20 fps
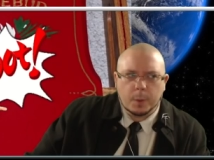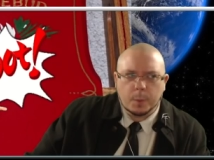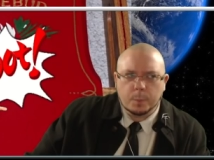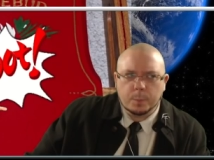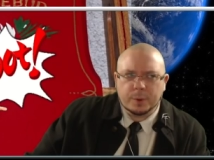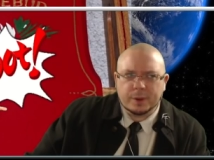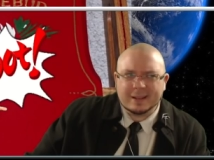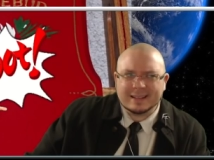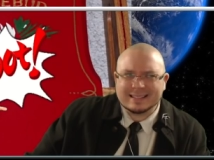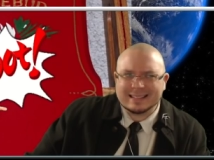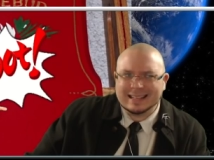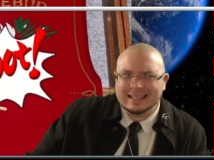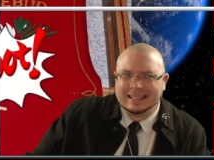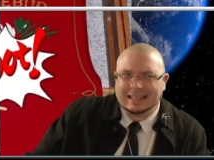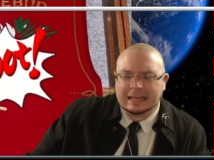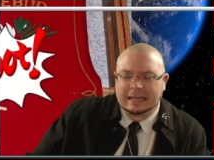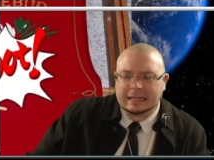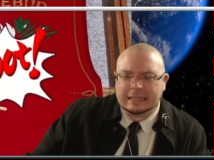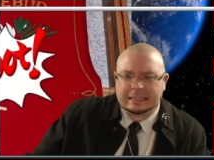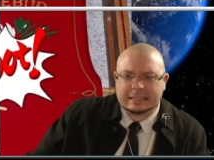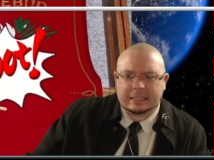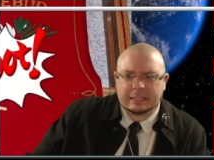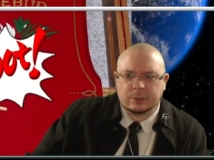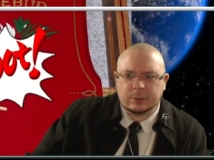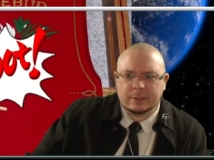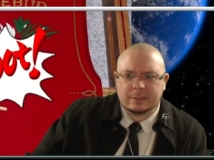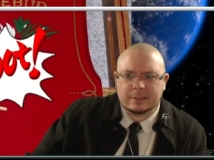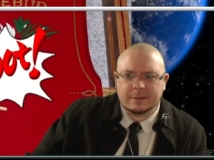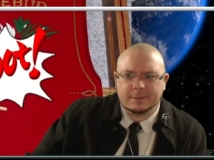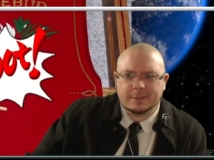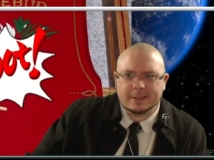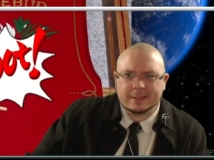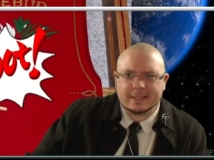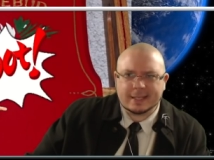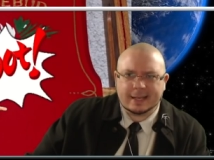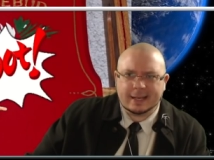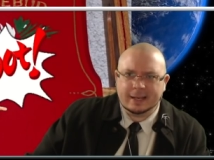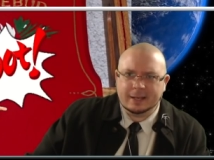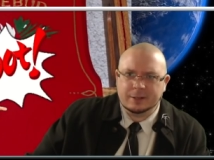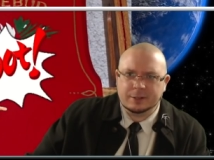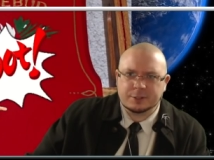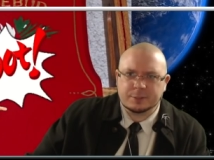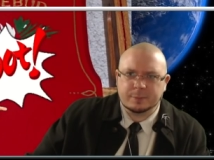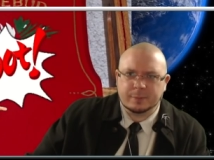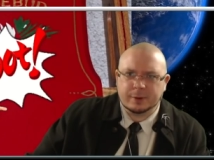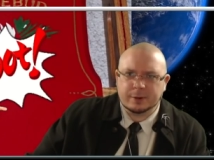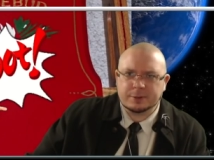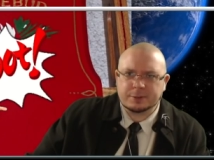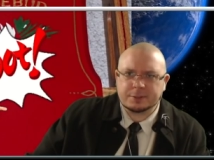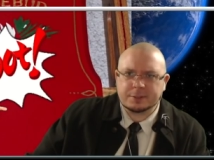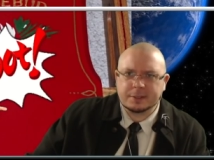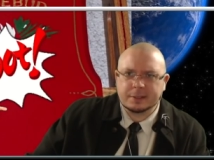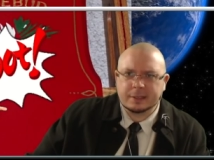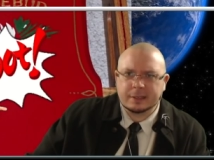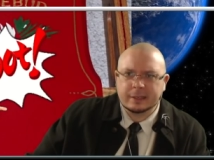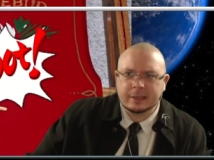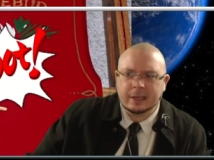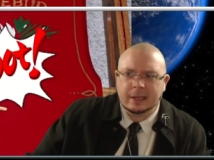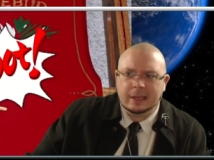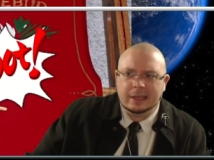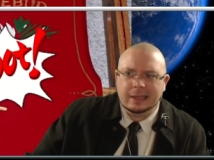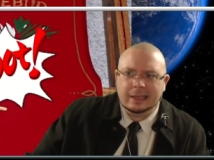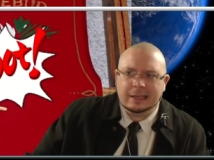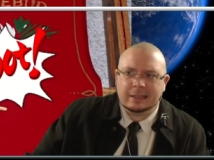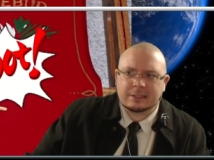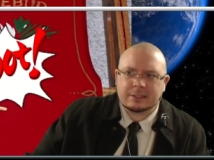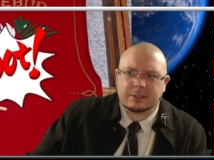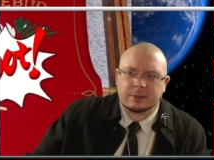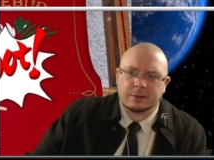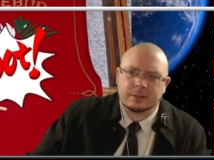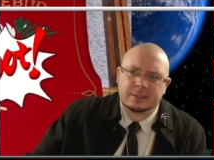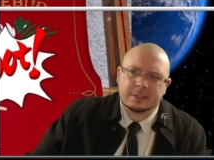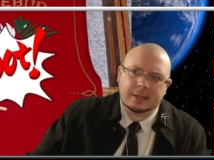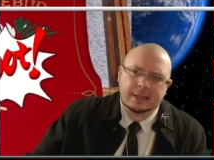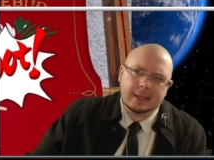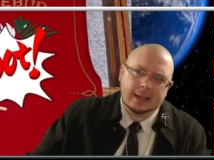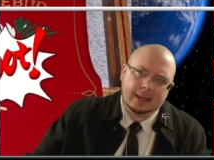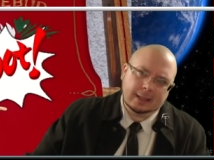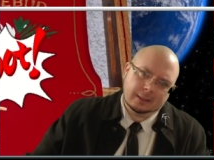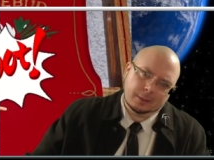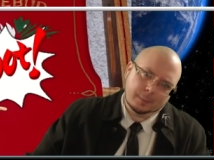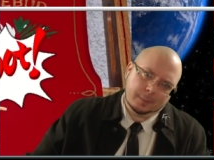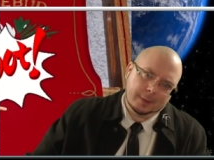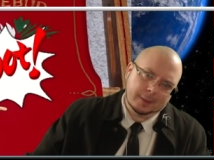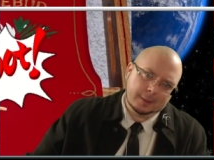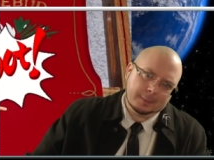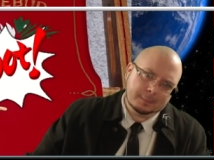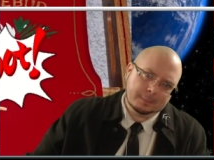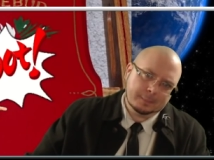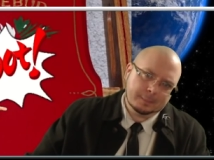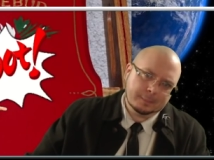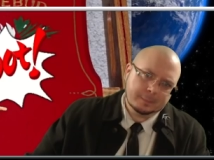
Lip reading: but as a consequence of the tires bursting, it starts galloping.